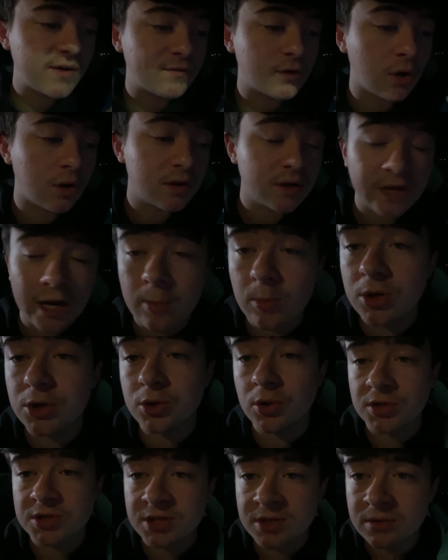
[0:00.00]
got Cameron
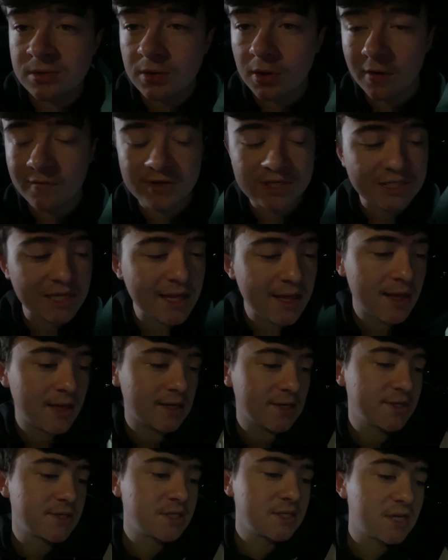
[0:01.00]
Dawson, obviously.
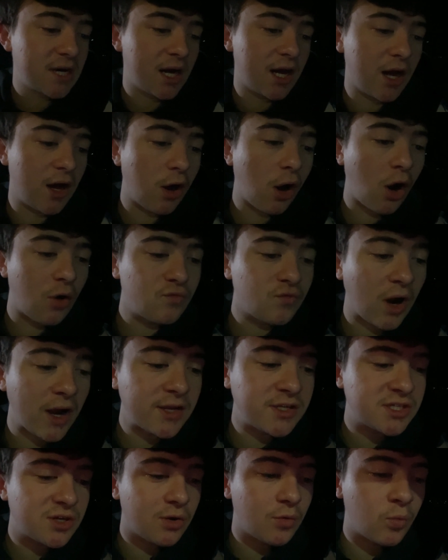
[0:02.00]
Our
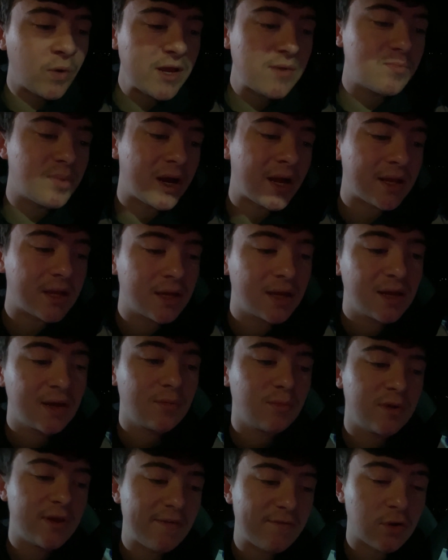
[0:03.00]
right wing back,
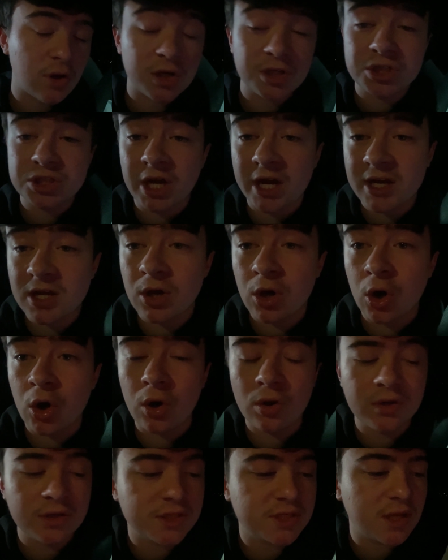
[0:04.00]
you've got Jack
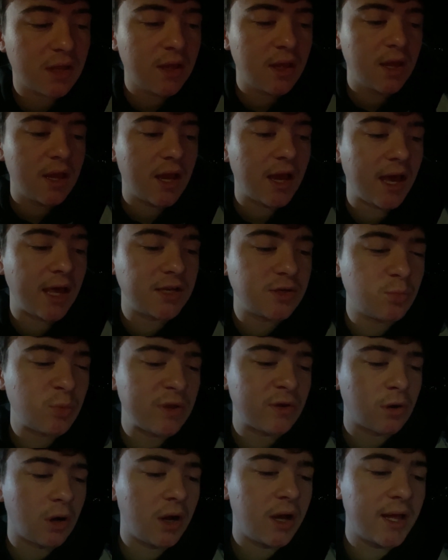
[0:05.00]
Hunt, and we've
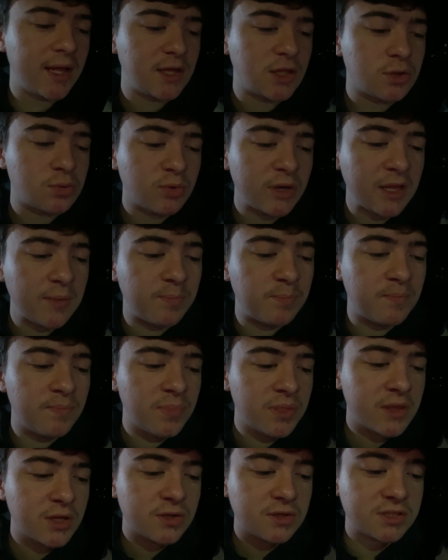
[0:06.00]
got 3
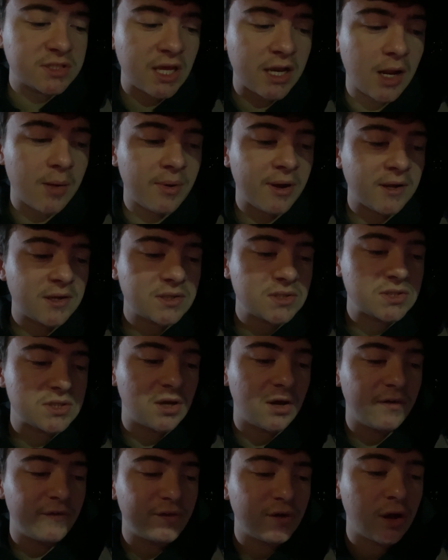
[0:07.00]
centre backs
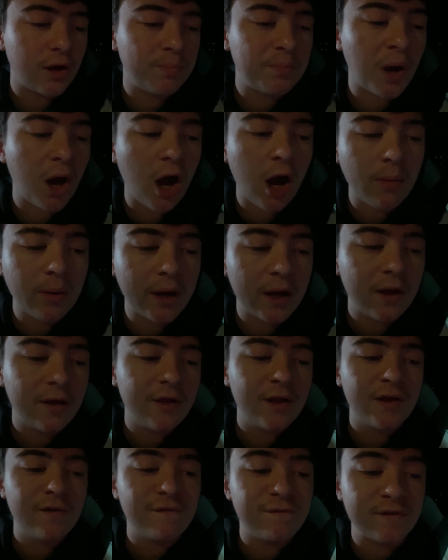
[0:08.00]
of Palmer,
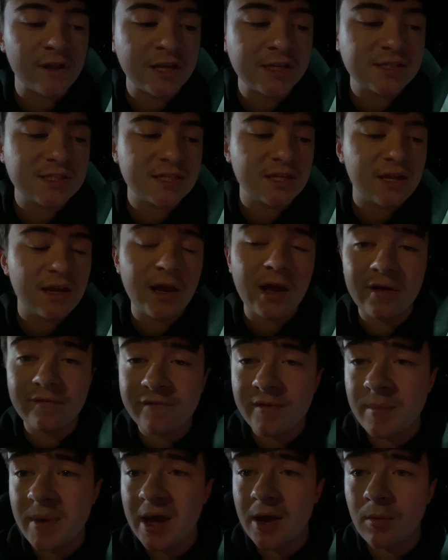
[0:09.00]
Flint, and
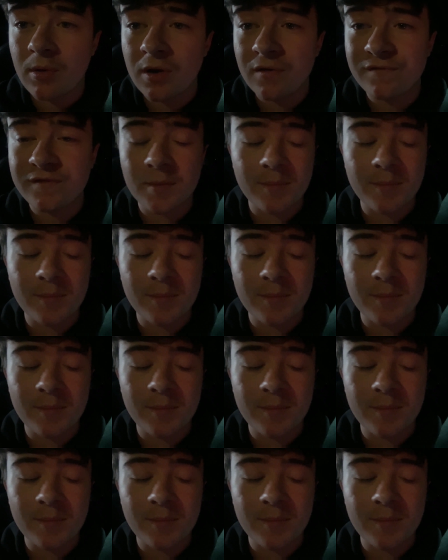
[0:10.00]
Famewo.